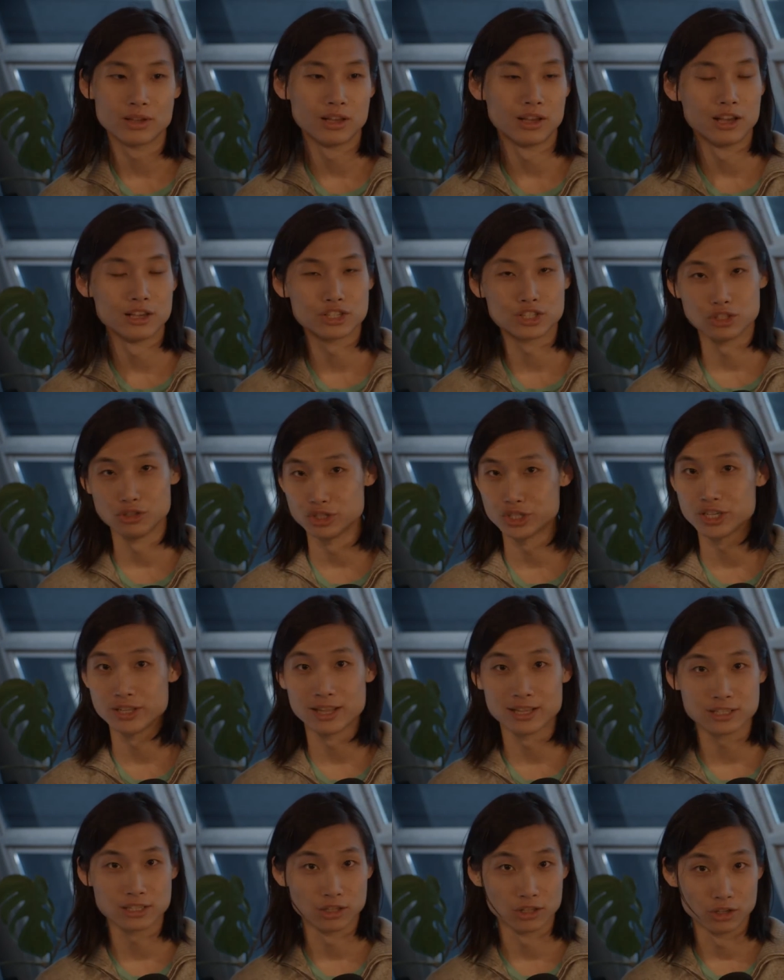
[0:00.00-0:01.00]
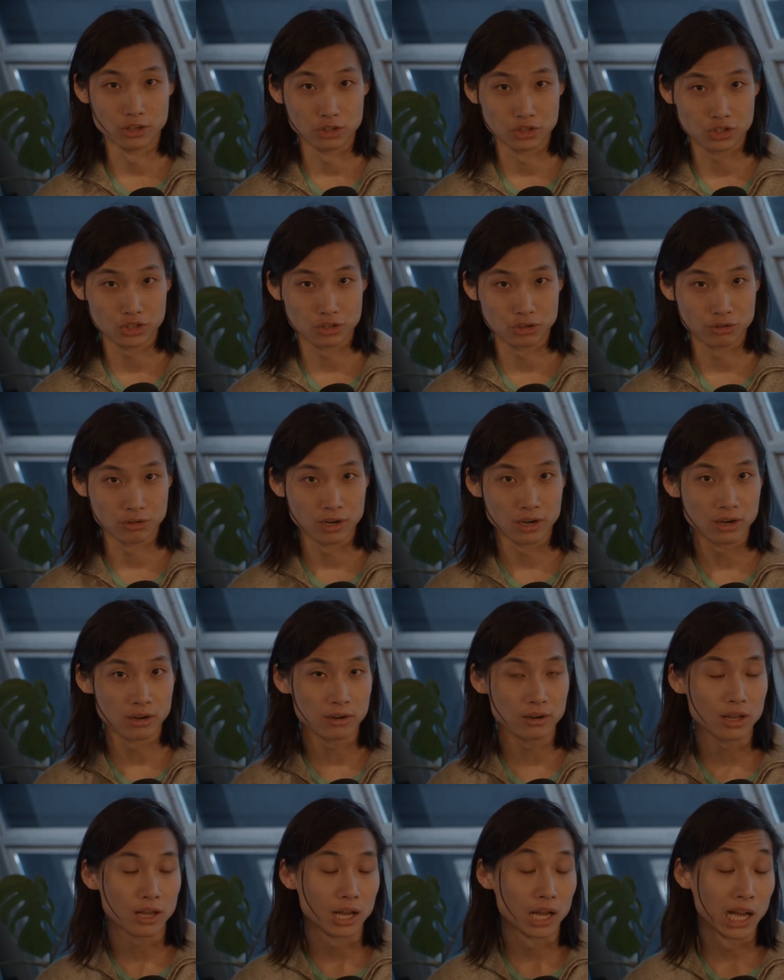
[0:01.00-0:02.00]
a solution that's a little
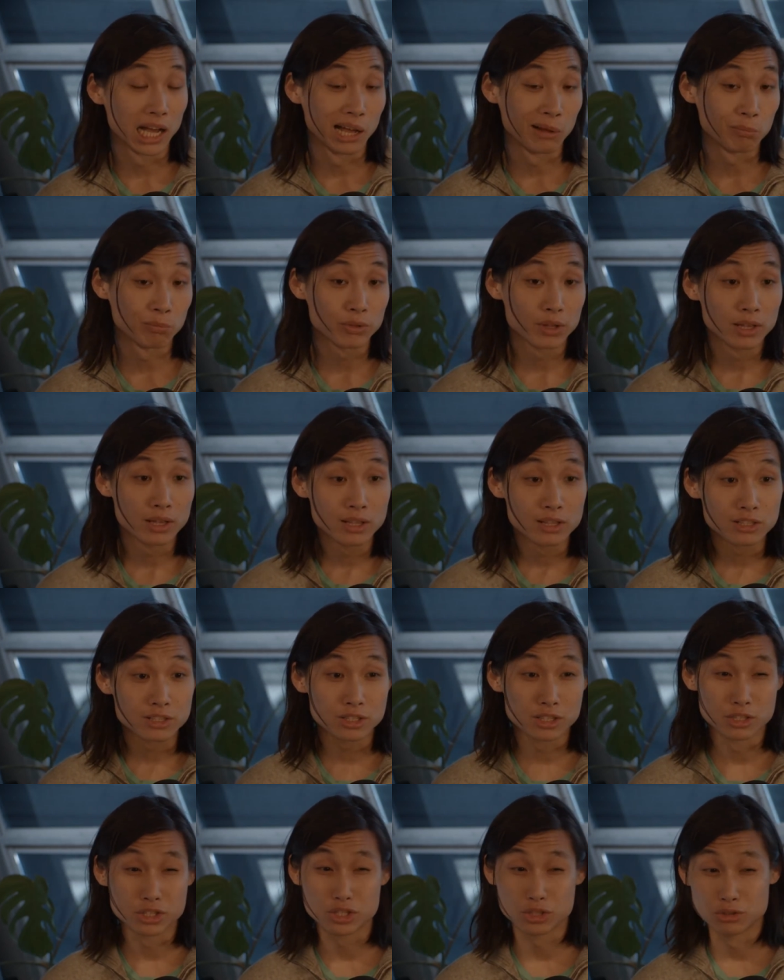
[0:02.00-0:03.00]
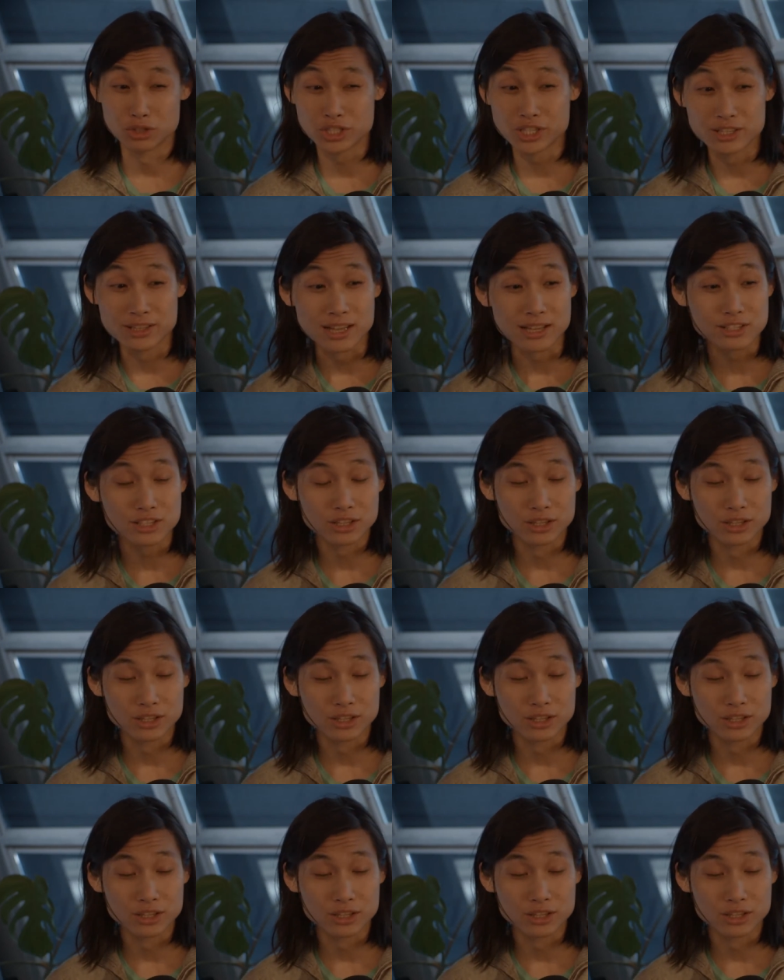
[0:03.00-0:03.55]
sooner. Um, so the solution that's